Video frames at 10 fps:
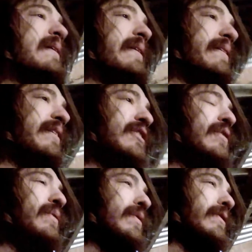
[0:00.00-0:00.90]
and this
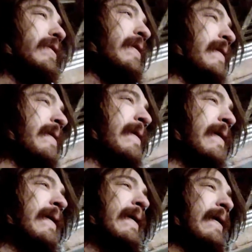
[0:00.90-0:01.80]
quarter,
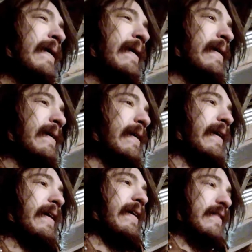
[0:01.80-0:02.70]

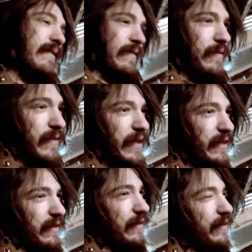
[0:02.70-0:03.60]
and we're
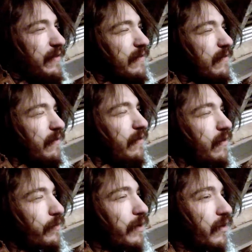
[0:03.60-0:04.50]
getting a
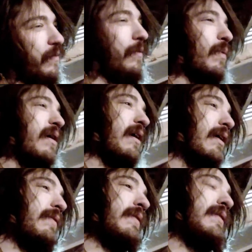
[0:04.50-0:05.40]
little bit of a
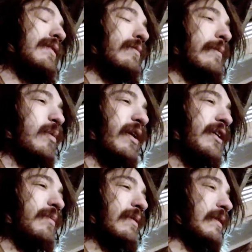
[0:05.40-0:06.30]
wave in this
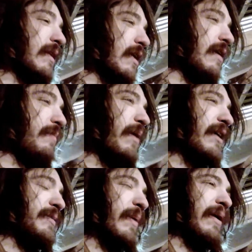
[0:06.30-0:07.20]
replacement
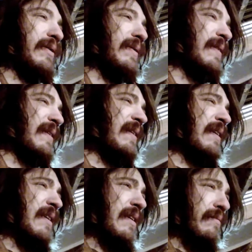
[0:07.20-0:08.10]
patch panel.
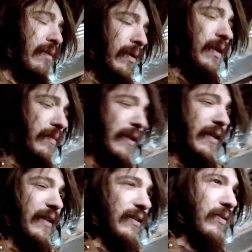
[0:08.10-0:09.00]
Partly because